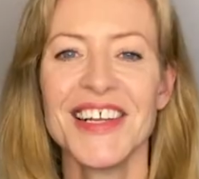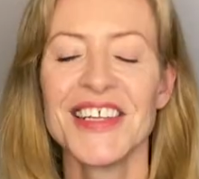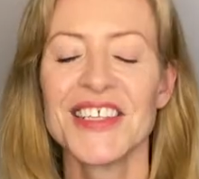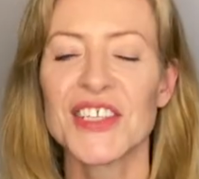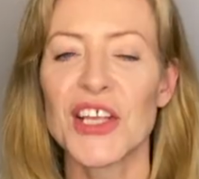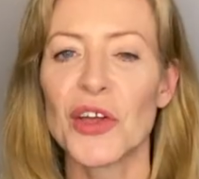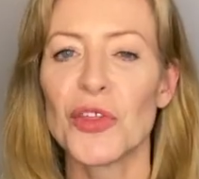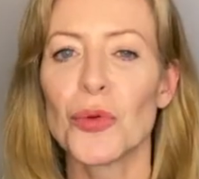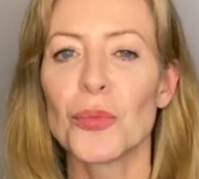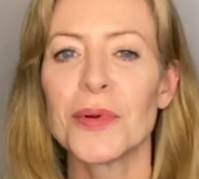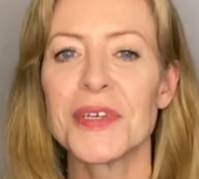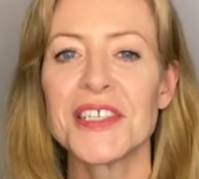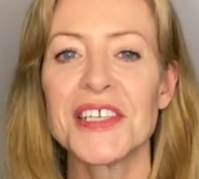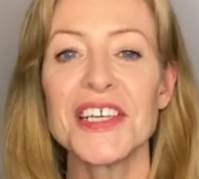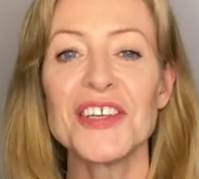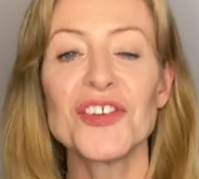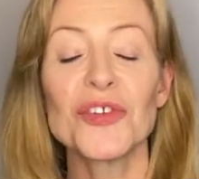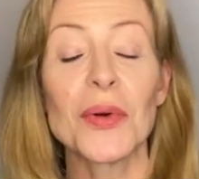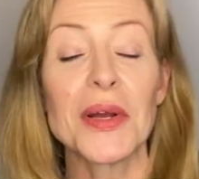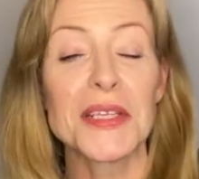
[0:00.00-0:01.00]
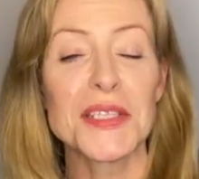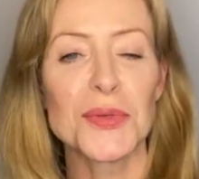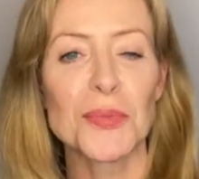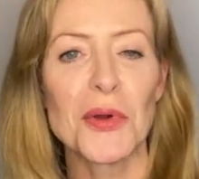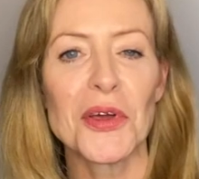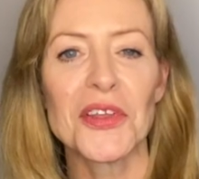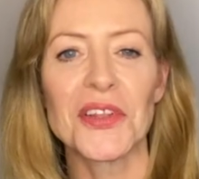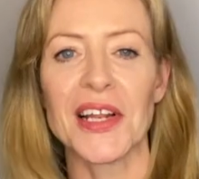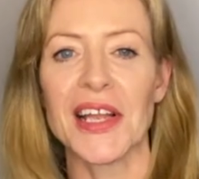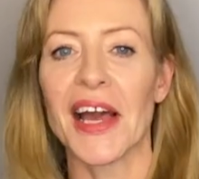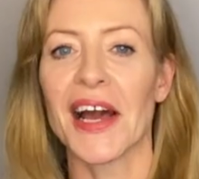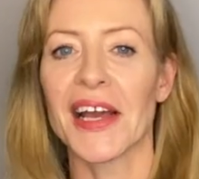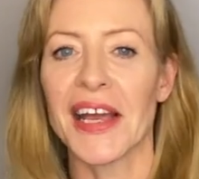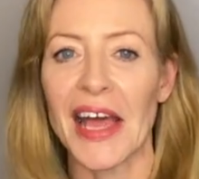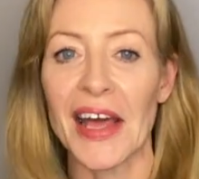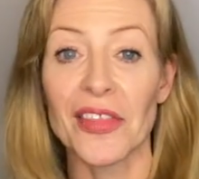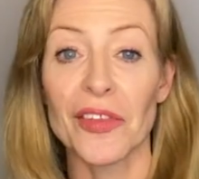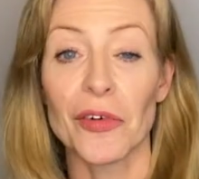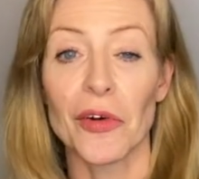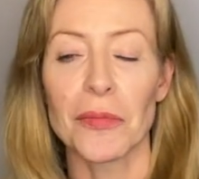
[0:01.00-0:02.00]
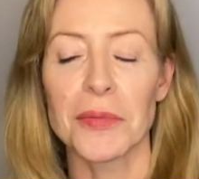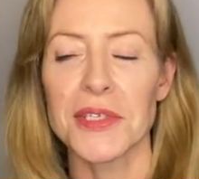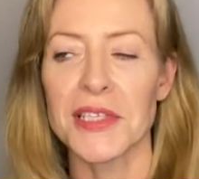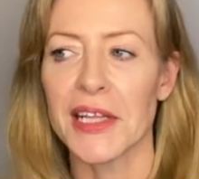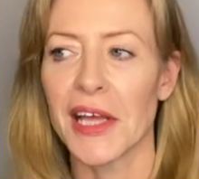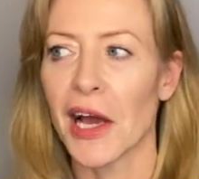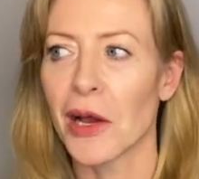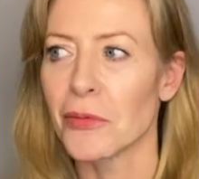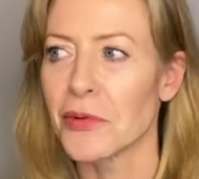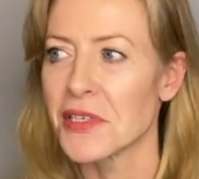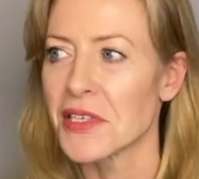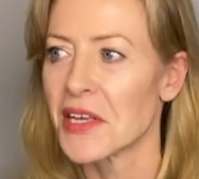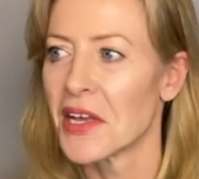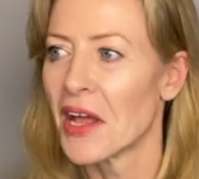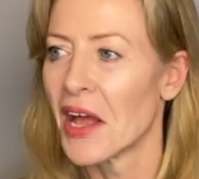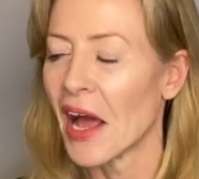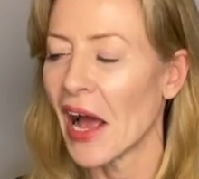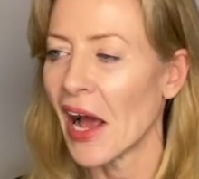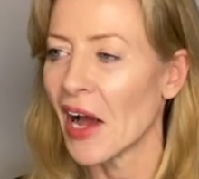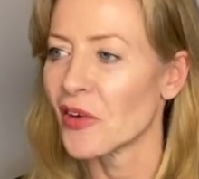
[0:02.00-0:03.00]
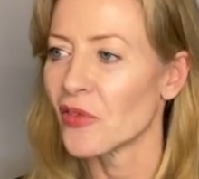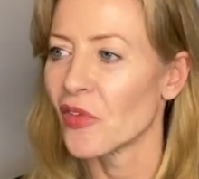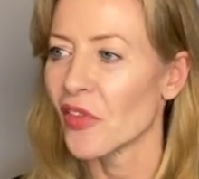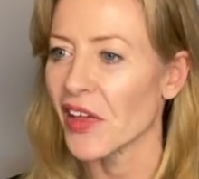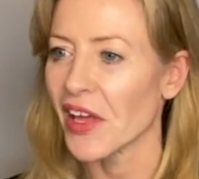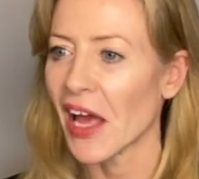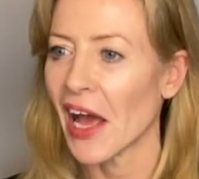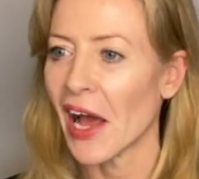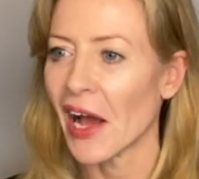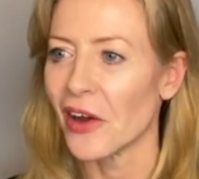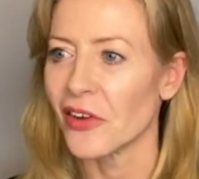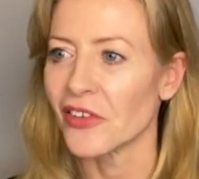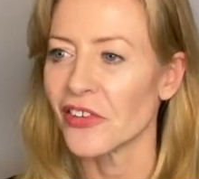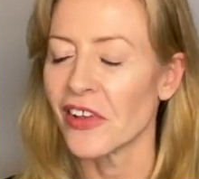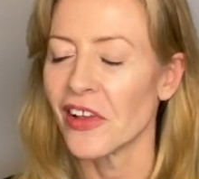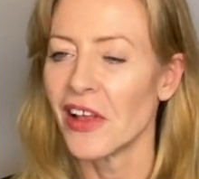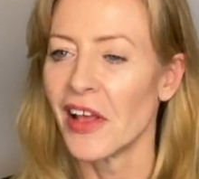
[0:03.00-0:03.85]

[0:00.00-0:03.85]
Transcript: So the procedure went smoothly, I gather. Obviously, I was out for the count.